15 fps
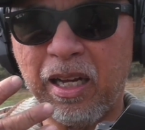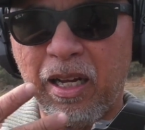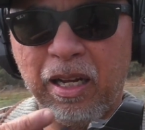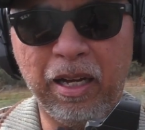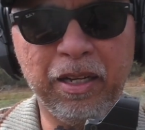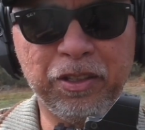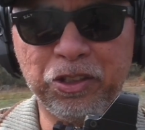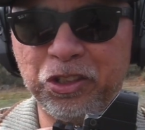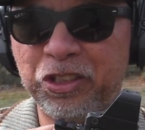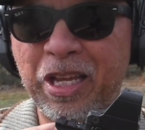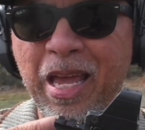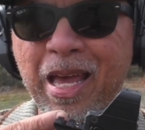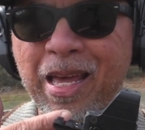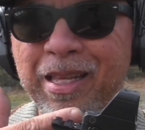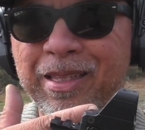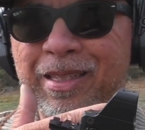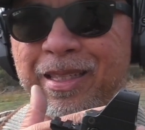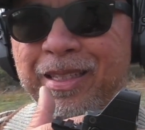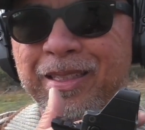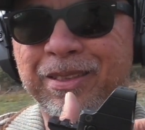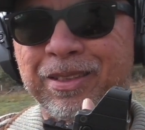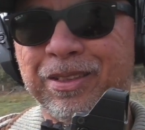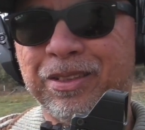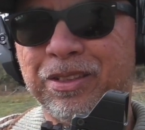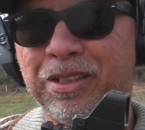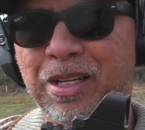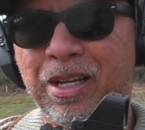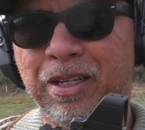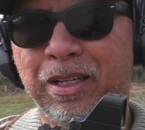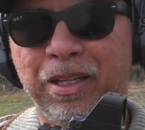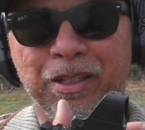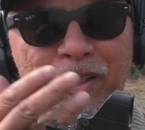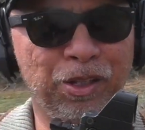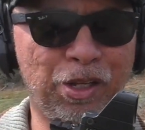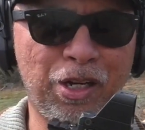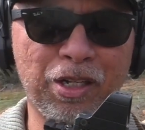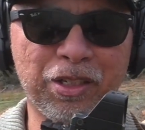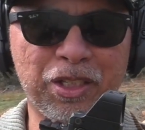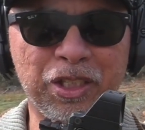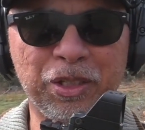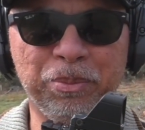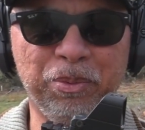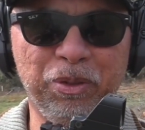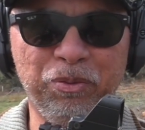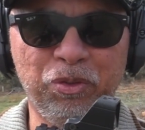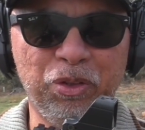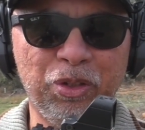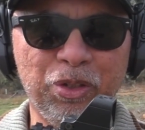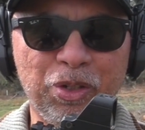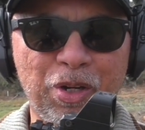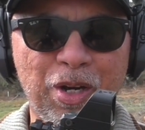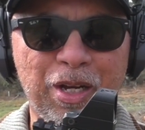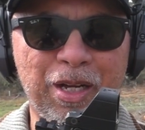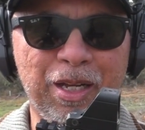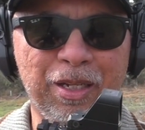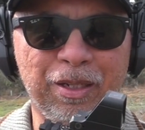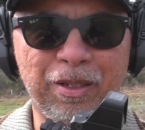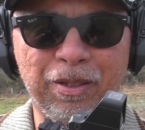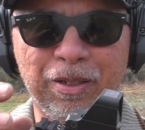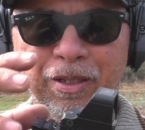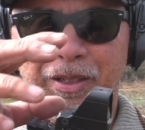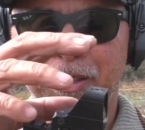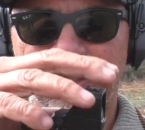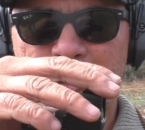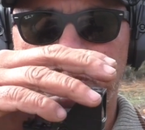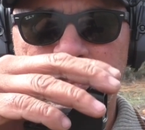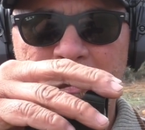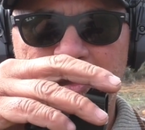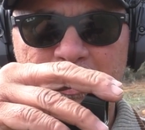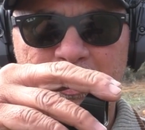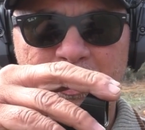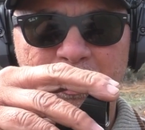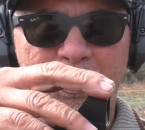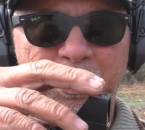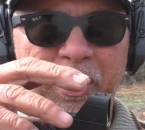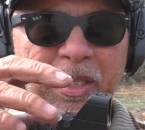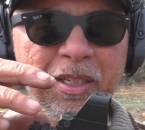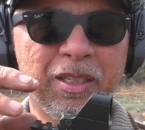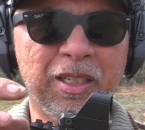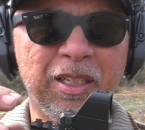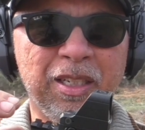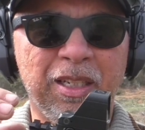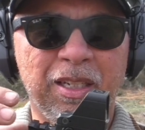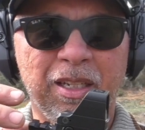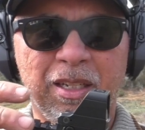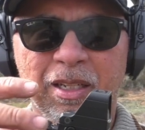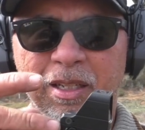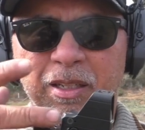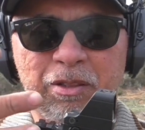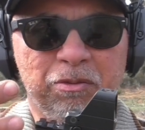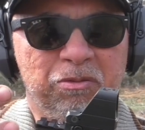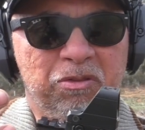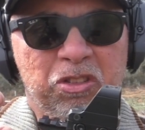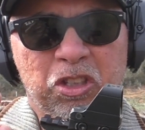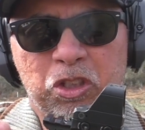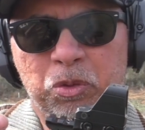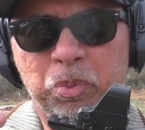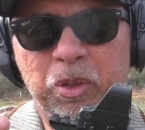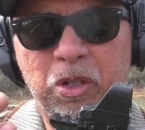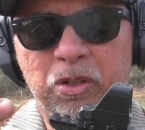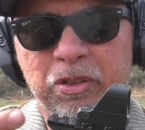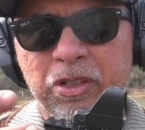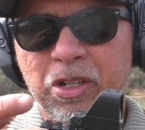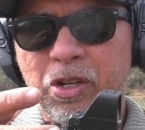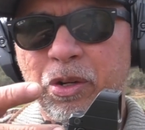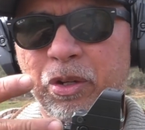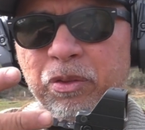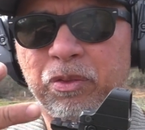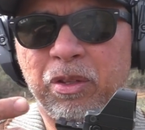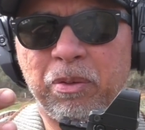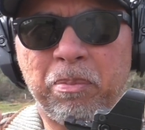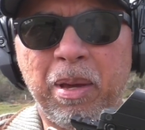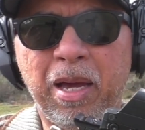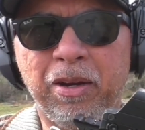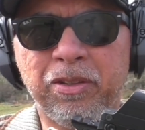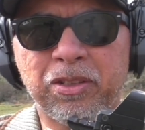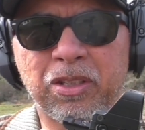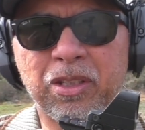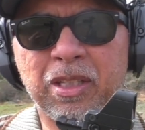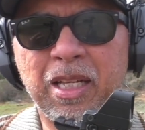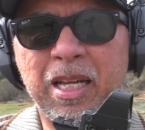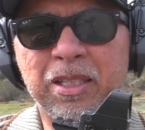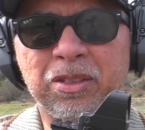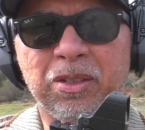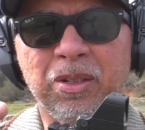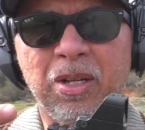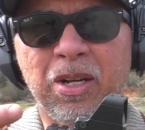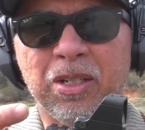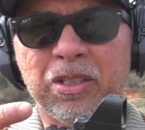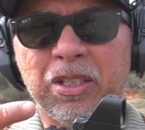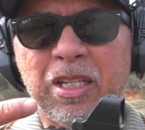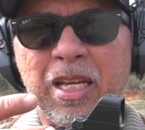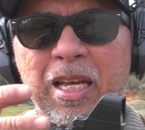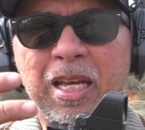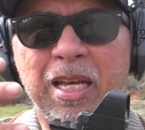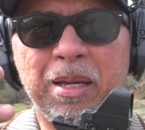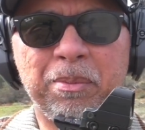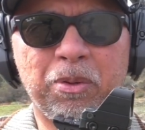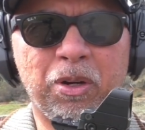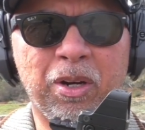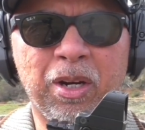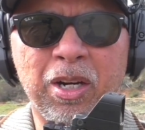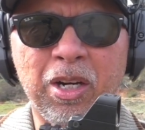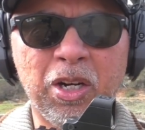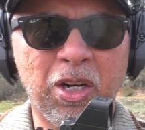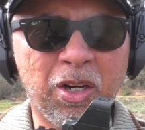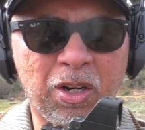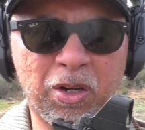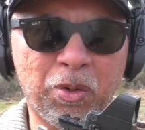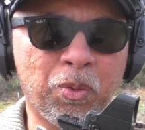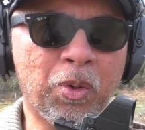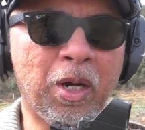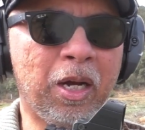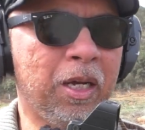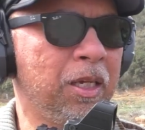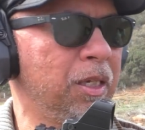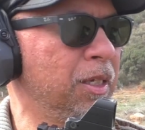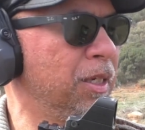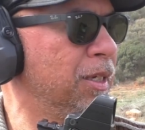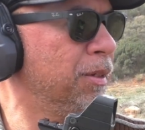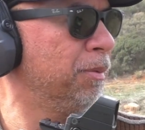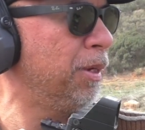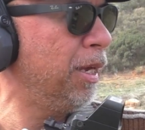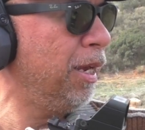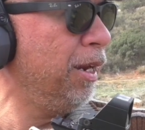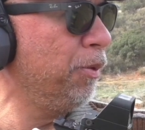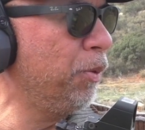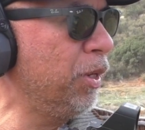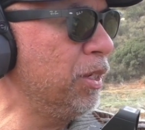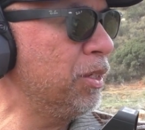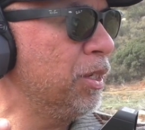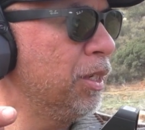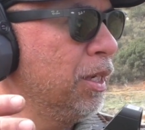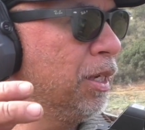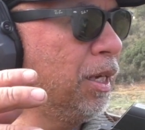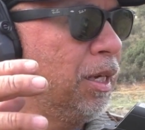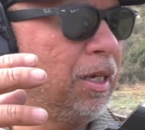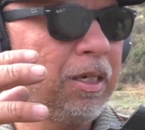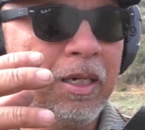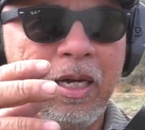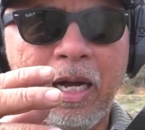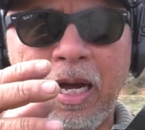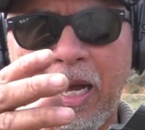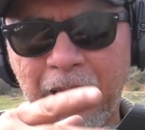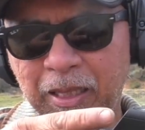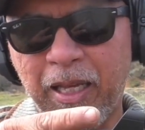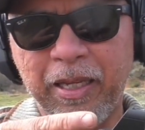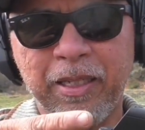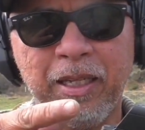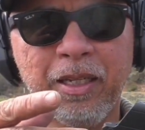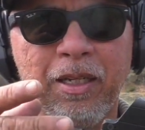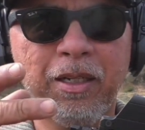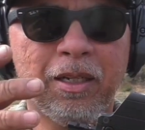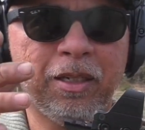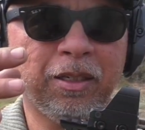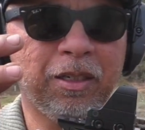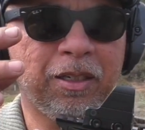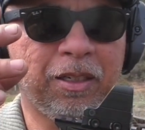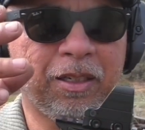I understand this is not a long-term review on this particular one. Just we don't know if the battery's going to last a long time or what. But anyways, I like it.